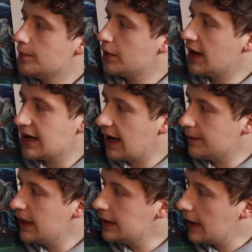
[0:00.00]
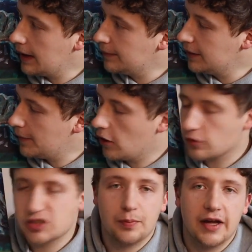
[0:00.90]
but I made it my
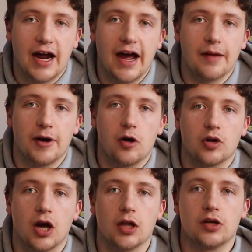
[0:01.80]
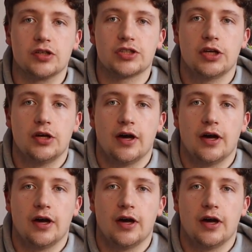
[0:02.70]
own spin. I had my own colors.